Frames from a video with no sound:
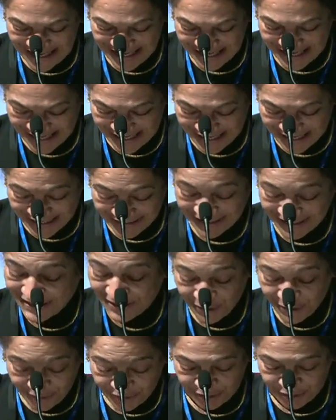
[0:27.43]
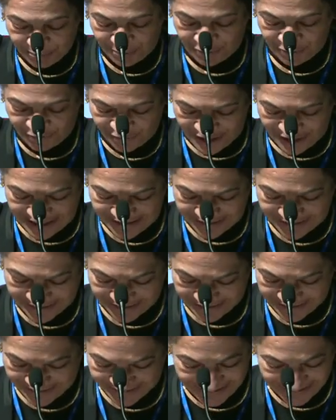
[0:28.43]
uh, distinguished
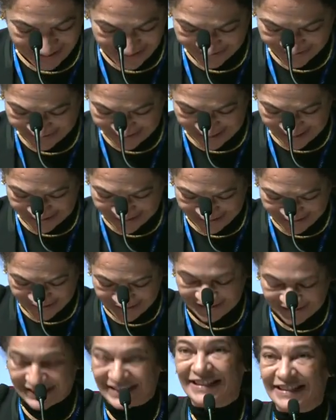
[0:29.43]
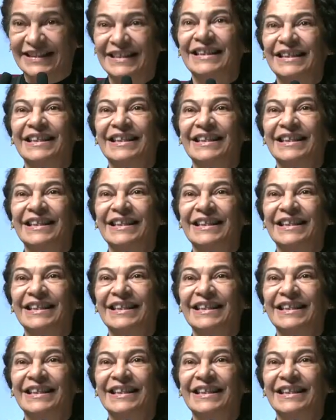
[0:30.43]
professors, young scientists,